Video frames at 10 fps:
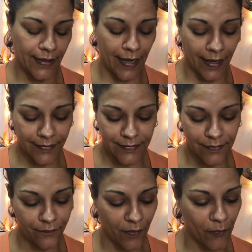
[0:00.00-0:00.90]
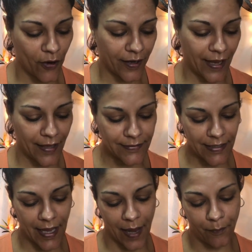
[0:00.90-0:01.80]
Next, from Mark
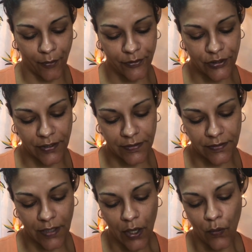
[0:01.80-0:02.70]
Candy, I purchased